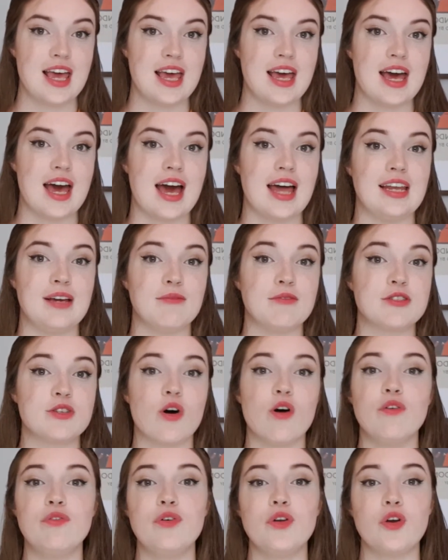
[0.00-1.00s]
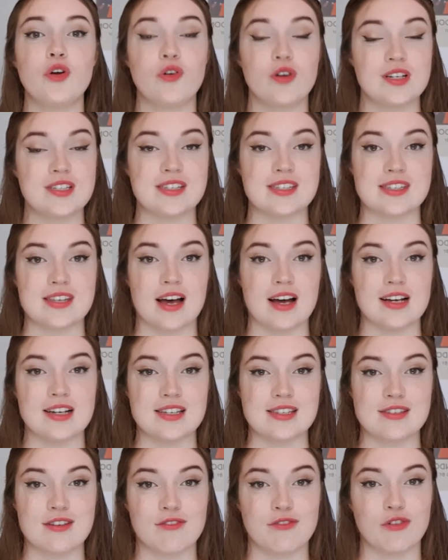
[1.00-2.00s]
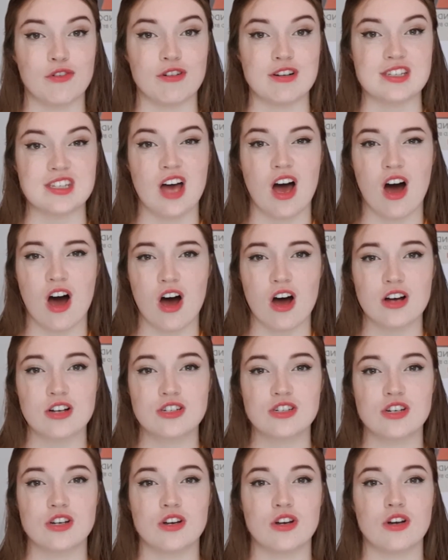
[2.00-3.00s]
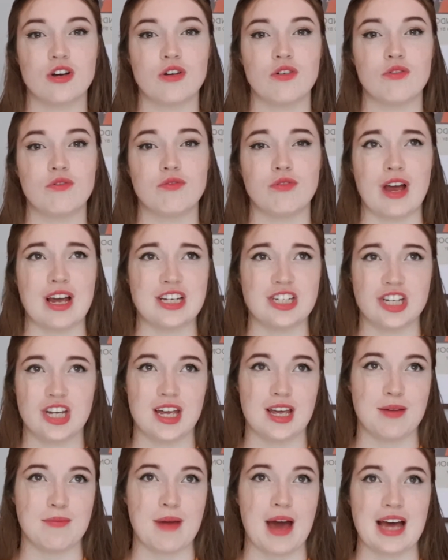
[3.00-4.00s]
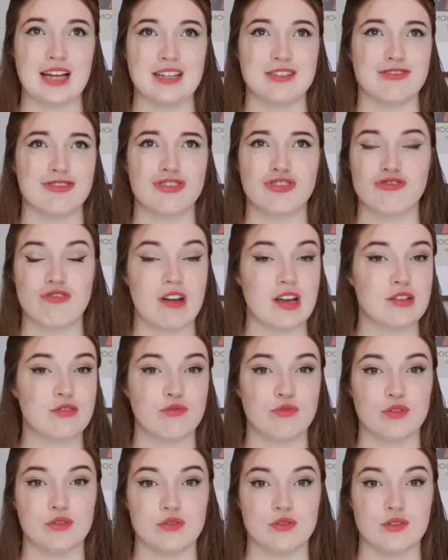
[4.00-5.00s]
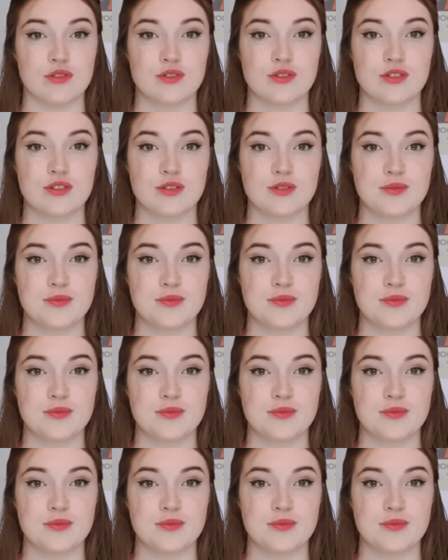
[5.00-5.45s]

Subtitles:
and it was often criticised for its harsh regime and strict rules.